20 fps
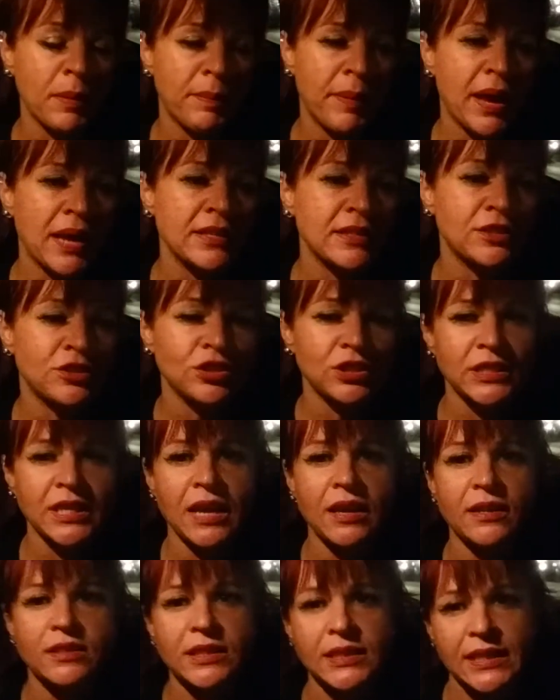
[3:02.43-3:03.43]
my passengers
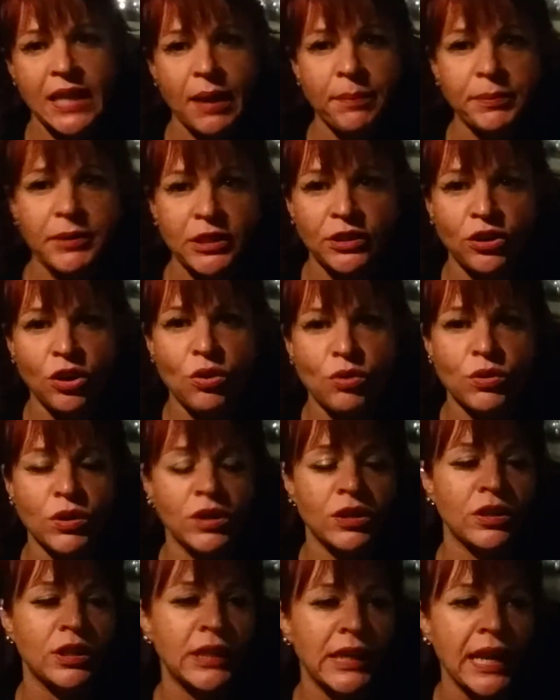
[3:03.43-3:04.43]
just happened to know
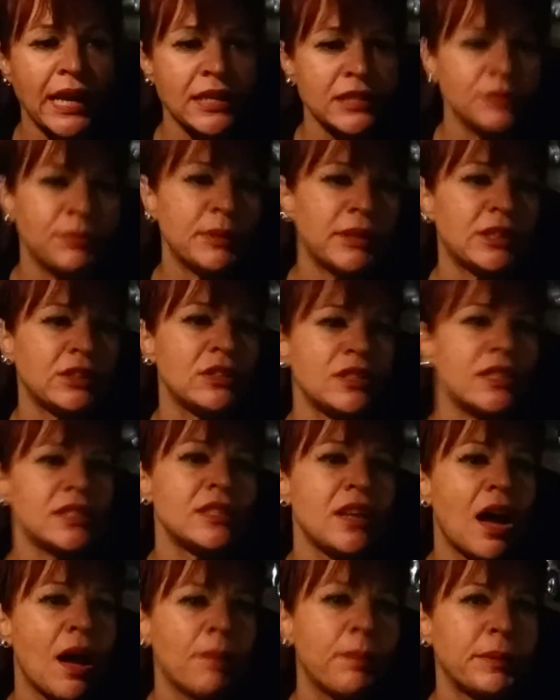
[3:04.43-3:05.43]
her, and he asked them to
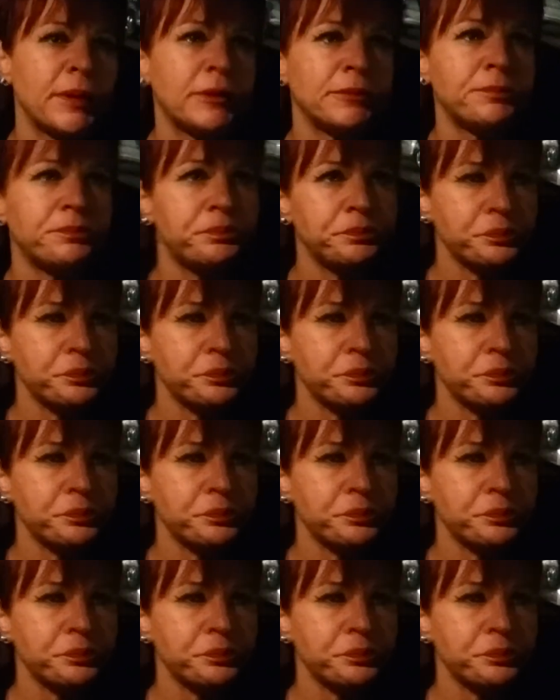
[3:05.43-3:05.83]
stop, and